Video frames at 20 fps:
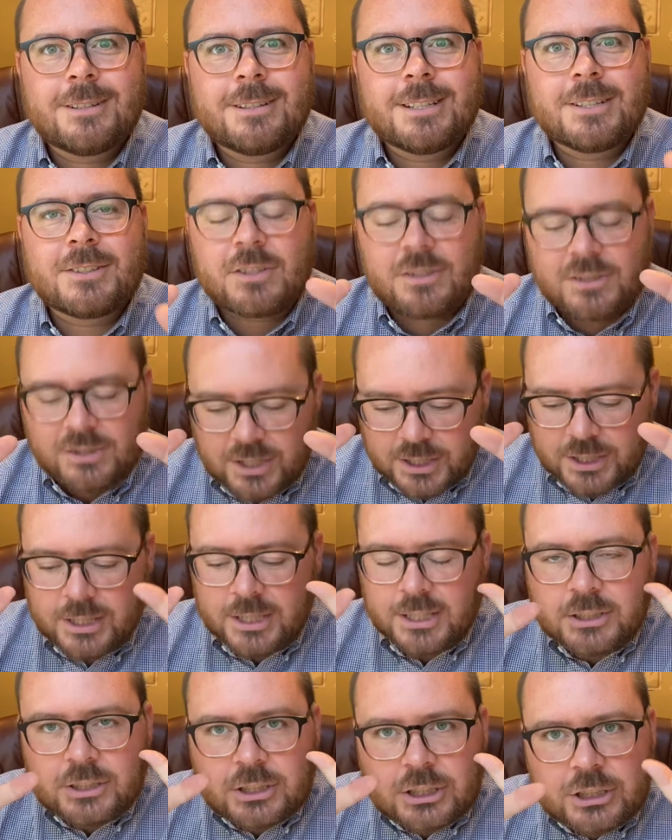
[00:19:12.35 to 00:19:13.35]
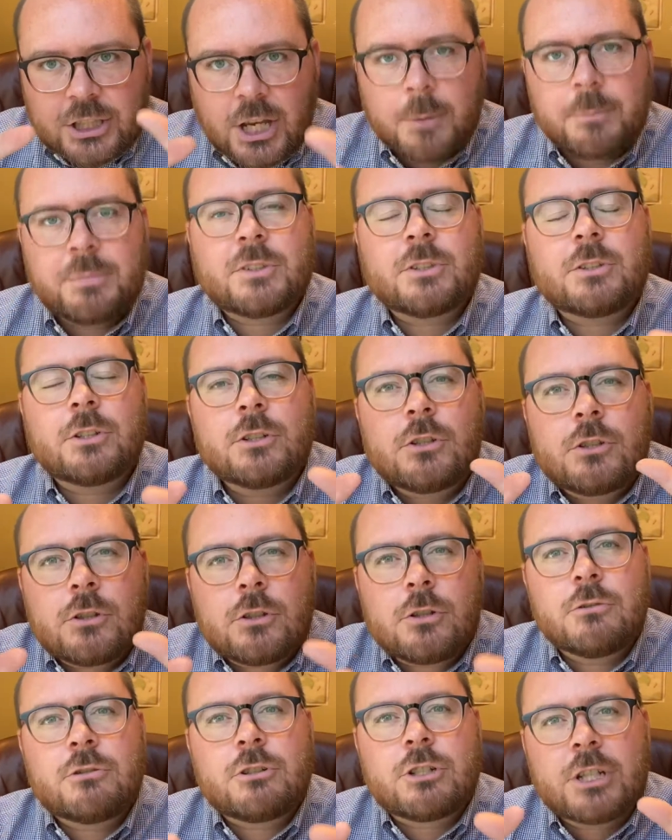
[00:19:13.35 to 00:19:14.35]
This is the
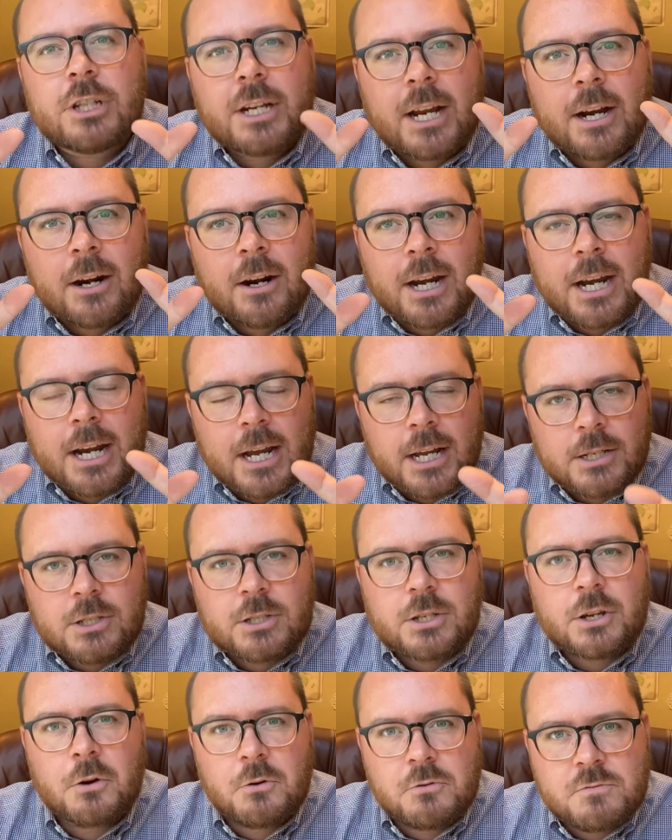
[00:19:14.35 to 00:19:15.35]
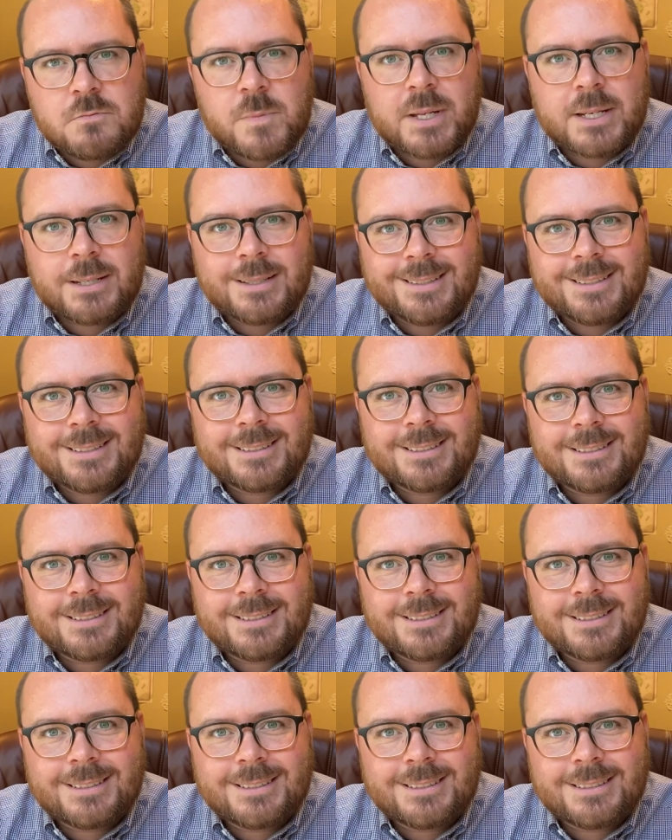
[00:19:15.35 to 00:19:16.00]
substitutionary atonement.